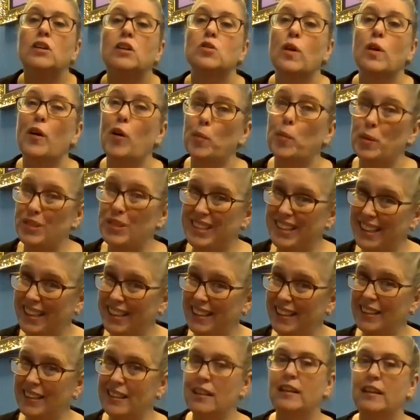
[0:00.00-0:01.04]
So I hope you
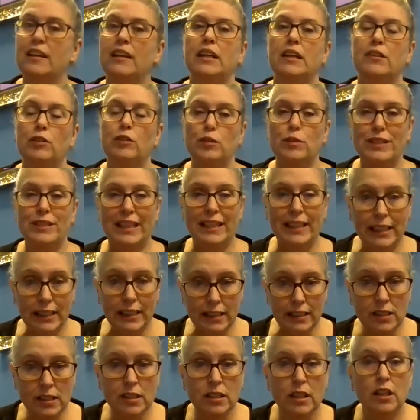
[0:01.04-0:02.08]
did. If you
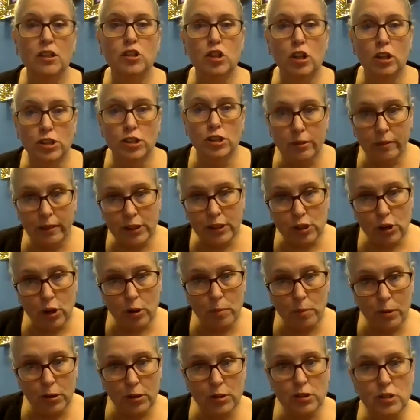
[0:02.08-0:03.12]
didn't, talk to your HR
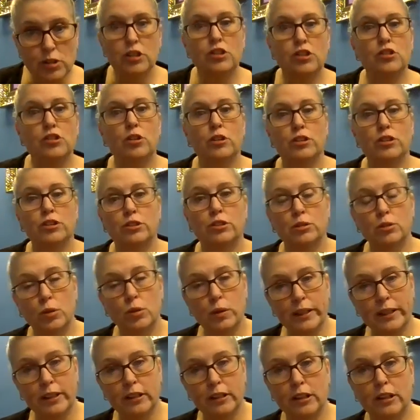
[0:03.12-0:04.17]
person, talk to your
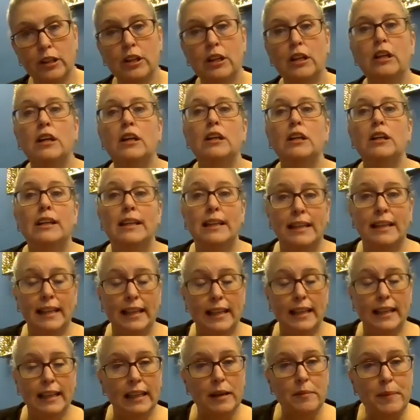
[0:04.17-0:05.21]
lawyer.
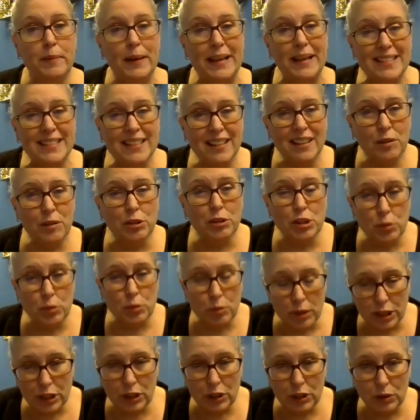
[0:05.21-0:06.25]
And basically what you
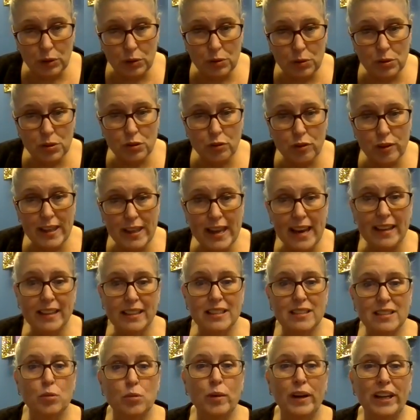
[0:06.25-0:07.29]
want to use for that
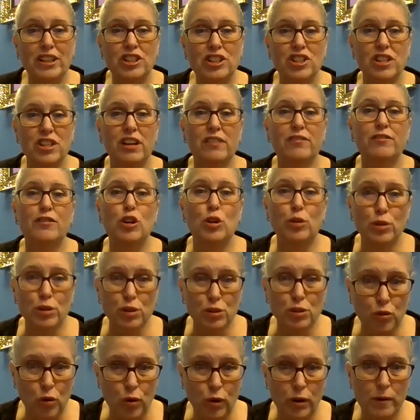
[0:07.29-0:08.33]
is the wage theft
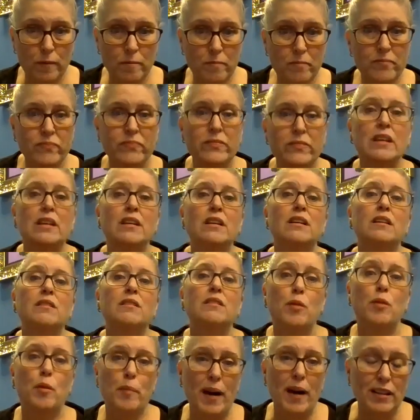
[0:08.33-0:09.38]
notice form
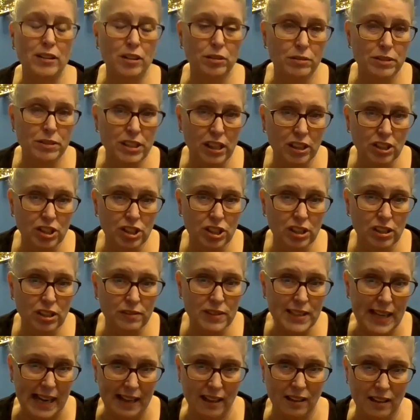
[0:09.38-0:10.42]
about the reduction
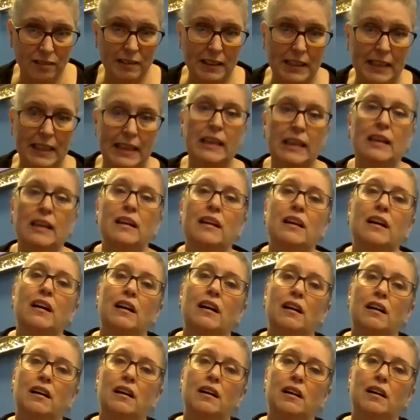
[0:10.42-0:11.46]
of salary.
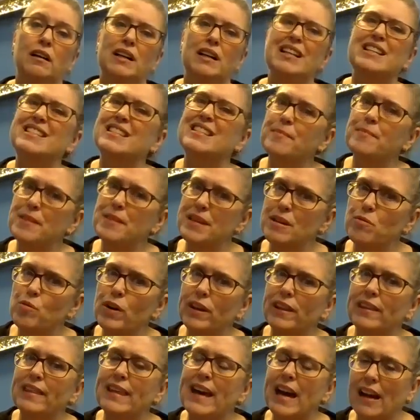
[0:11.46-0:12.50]
Something
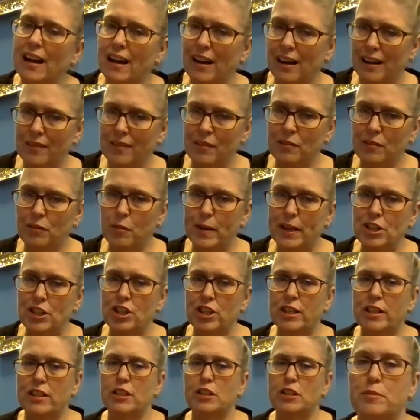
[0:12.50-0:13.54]
with that kind of
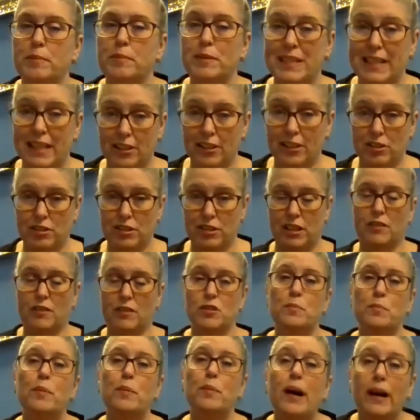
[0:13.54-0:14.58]
information to protect
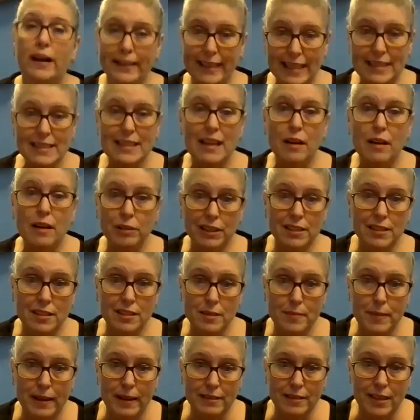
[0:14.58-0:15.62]
yourselves. But that's not what this
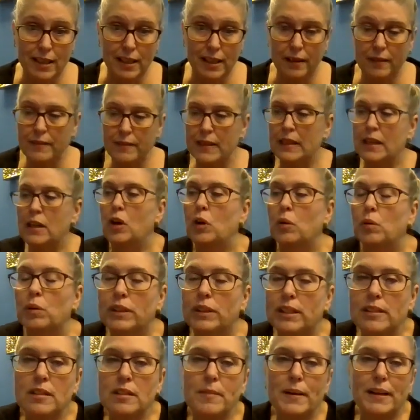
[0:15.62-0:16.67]
is about today.
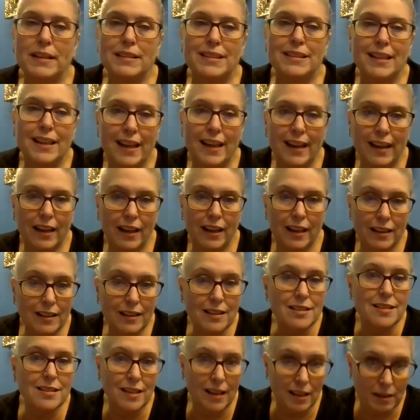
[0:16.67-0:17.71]
What this is about today in
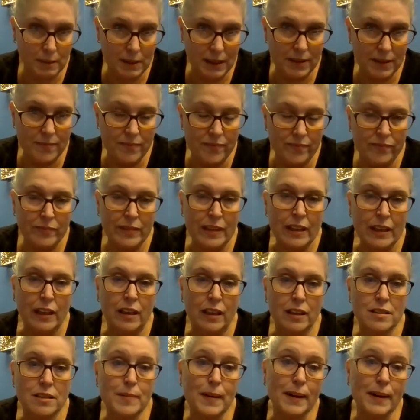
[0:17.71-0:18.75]
this segment
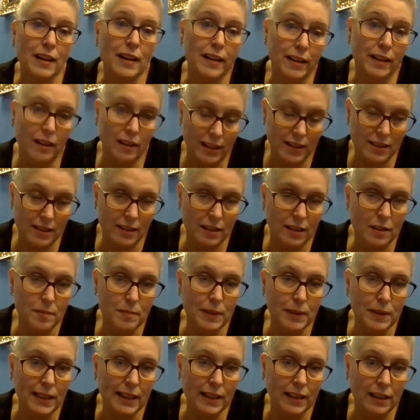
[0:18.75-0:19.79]
is about I-9s and
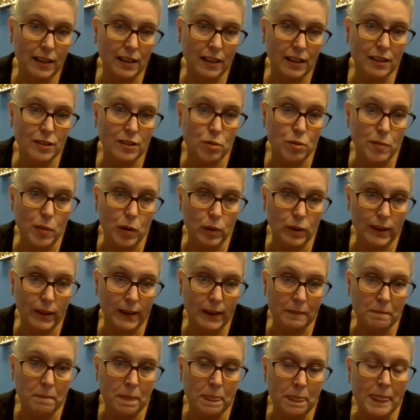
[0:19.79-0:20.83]
completing I-9s
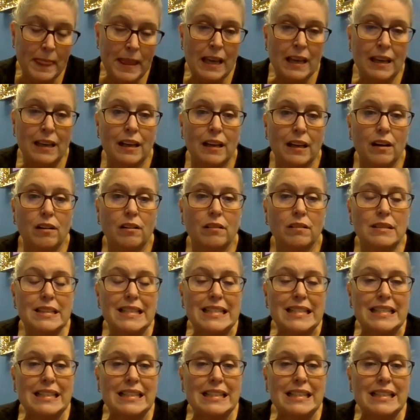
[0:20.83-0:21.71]
remotely. Now,